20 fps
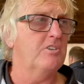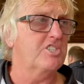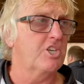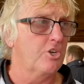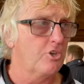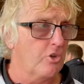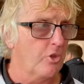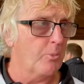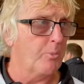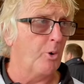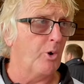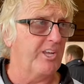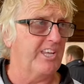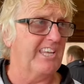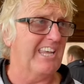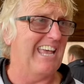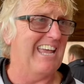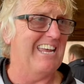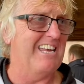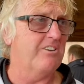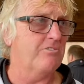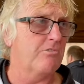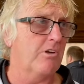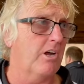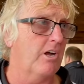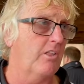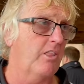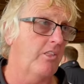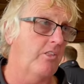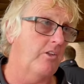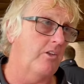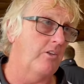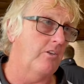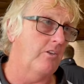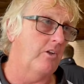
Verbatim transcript: it's another point gained rather than